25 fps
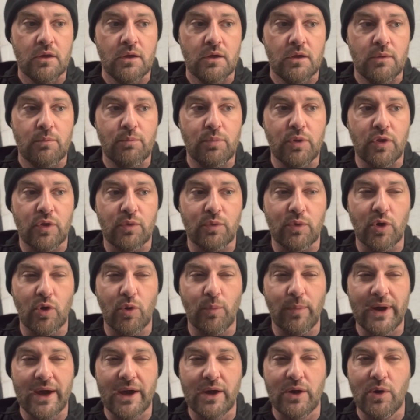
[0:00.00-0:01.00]
put put the wheel
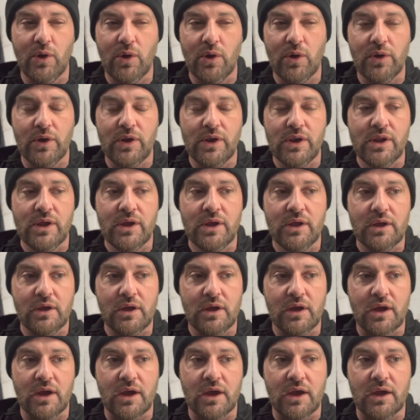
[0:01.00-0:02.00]
back on
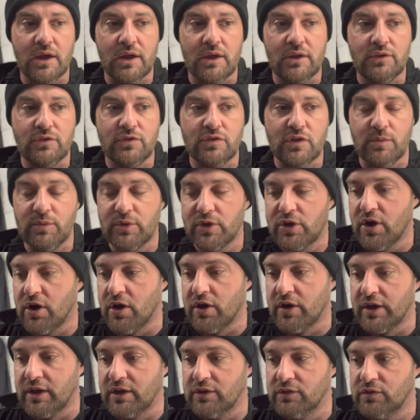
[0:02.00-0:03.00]
and drop the
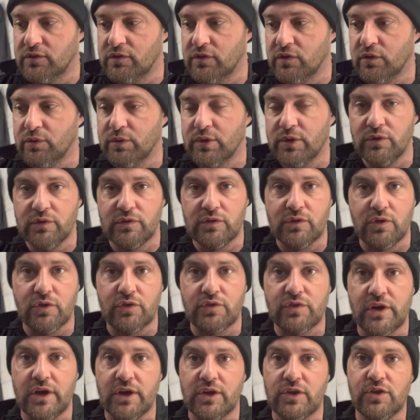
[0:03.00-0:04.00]
car down so the wheels got
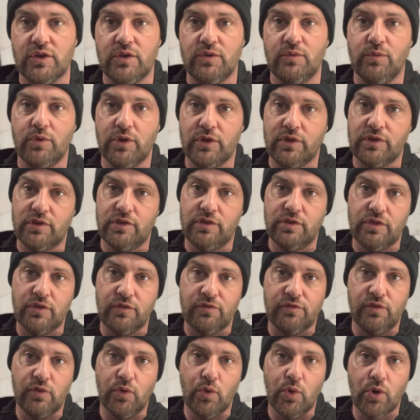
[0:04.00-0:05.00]
traction with the
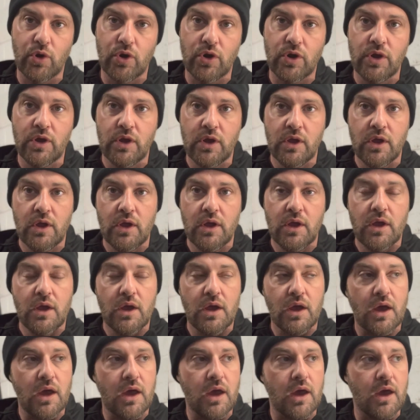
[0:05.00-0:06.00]
floor,
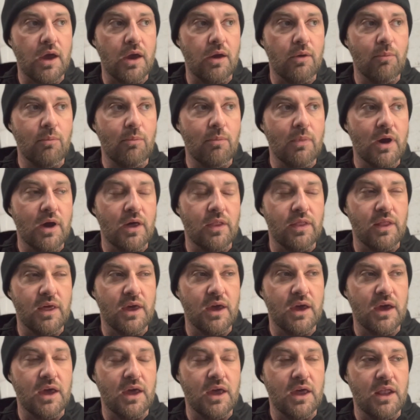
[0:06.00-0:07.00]
and
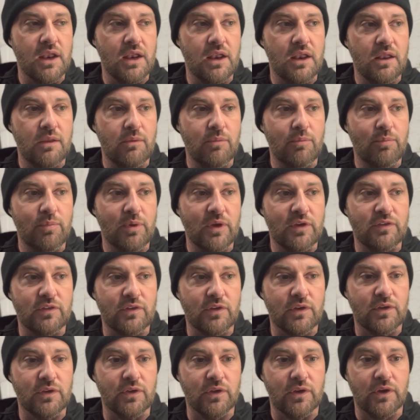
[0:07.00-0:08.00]
then
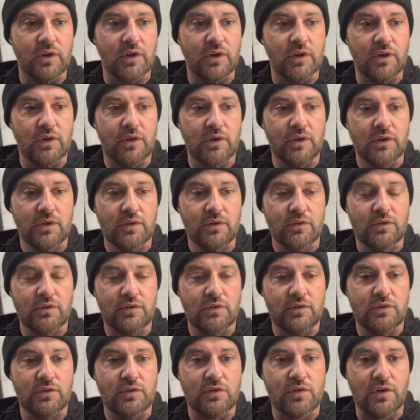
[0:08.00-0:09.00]
basically
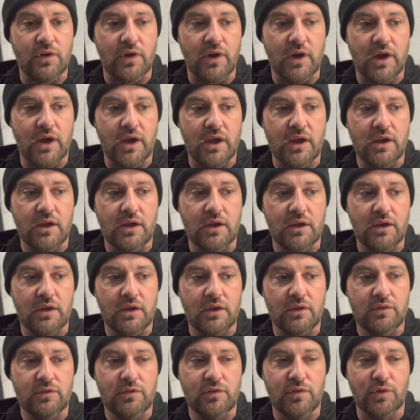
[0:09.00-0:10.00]
try
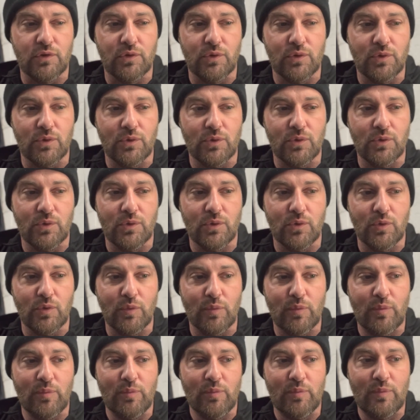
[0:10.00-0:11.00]
to
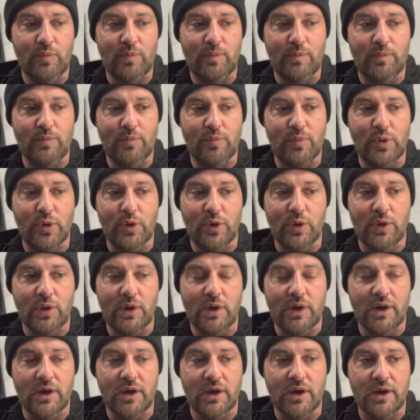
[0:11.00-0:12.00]
put
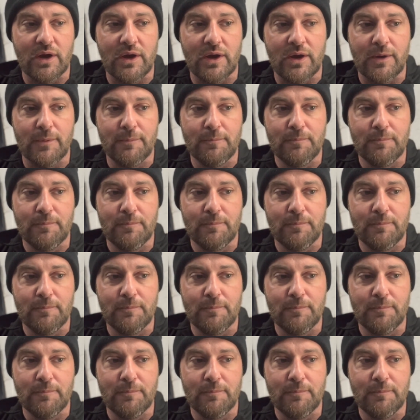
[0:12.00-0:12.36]
a